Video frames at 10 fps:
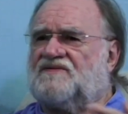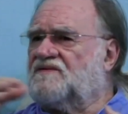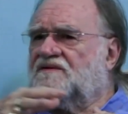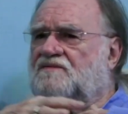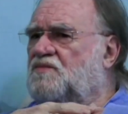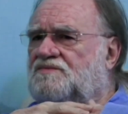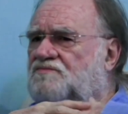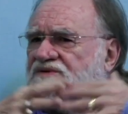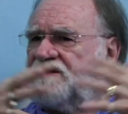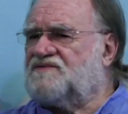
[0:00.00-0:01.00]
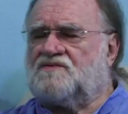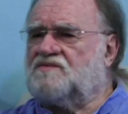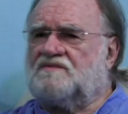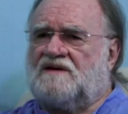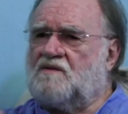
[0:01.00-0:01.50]

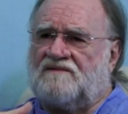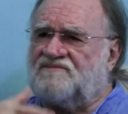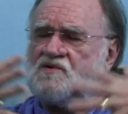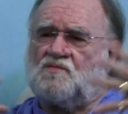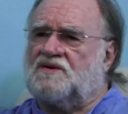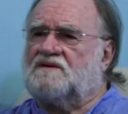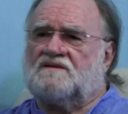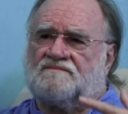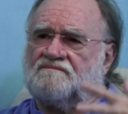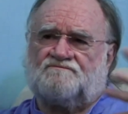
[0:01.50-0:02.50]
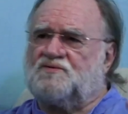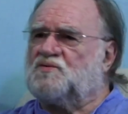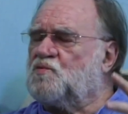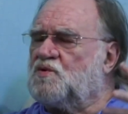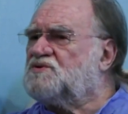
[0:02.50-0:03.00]
however you want to put
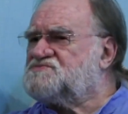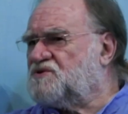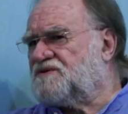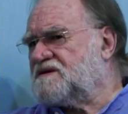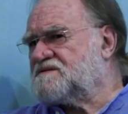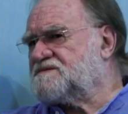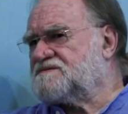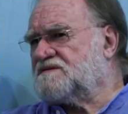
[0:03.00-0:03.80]
words on it.